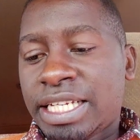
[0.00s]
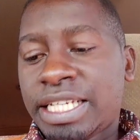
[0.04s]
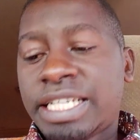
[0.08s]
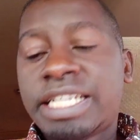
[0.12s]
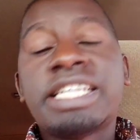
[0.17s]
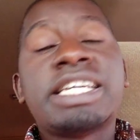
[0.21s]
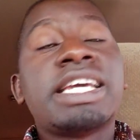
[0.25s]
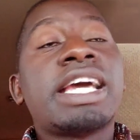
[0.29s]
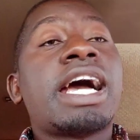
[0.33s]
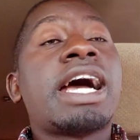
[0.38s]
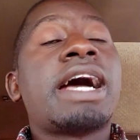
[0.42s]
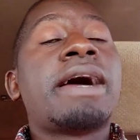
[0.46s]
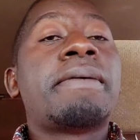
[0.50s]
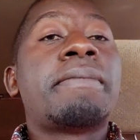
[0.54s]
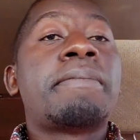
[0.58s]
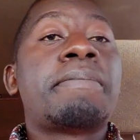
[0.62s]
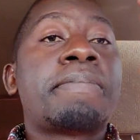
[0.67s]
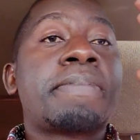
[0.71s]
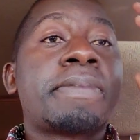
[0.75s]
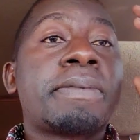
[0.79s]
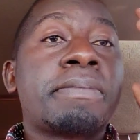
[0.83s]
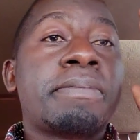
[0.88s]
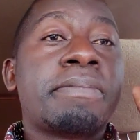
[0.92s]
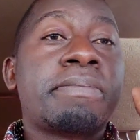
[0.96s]
dear
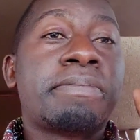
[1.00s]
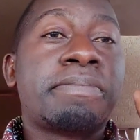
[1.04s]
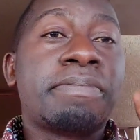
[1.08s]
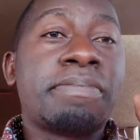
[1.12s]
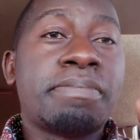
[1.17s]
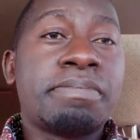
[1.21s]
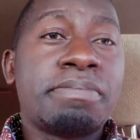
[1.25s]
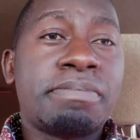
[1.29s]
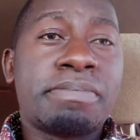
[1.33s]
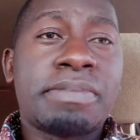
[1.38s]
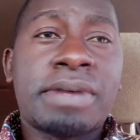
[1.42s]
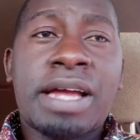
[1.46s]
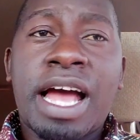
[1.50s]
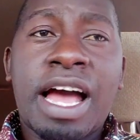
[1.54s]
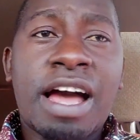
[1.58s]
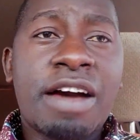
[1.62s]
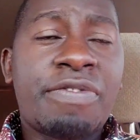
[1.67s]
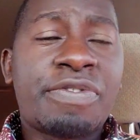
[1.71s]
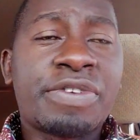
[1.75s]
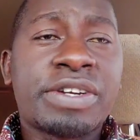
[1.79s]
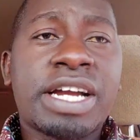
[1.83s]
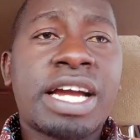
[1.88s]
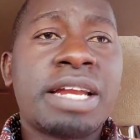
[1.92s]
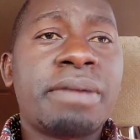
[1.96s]

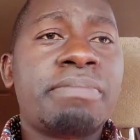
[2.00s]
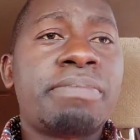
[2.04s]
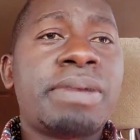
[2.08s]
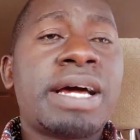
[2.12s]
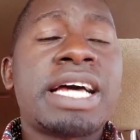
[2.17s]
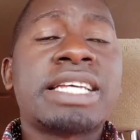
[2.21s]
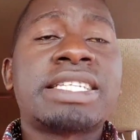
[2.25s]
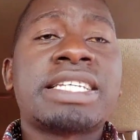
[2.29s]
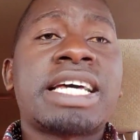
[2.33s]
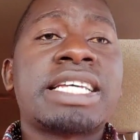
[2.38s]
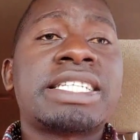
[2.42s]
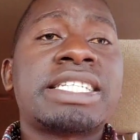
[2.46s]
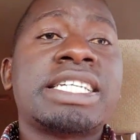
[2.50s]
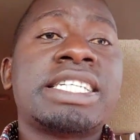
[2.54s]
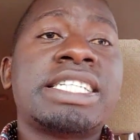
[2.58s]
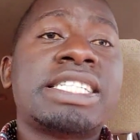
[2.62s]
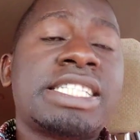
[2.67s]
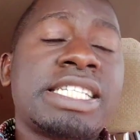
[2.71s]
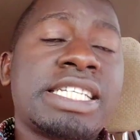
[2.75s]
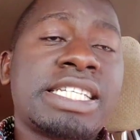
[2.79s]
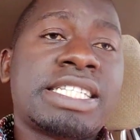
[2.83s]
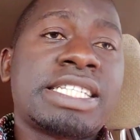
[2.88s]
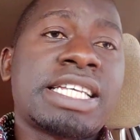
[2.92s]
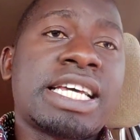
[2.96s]
African brothers and
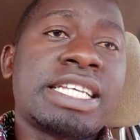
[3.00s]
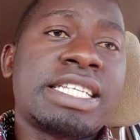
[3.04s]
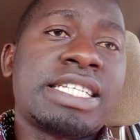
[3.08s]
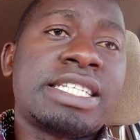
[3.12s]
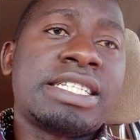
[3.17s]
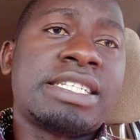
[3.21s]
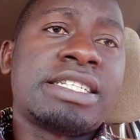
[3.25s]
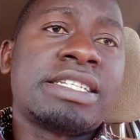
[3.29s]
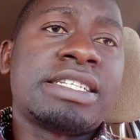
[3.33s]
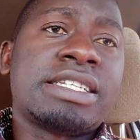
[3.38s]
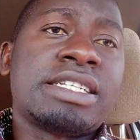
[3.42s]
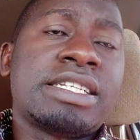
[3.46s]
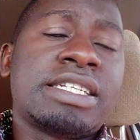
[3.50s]
sisters.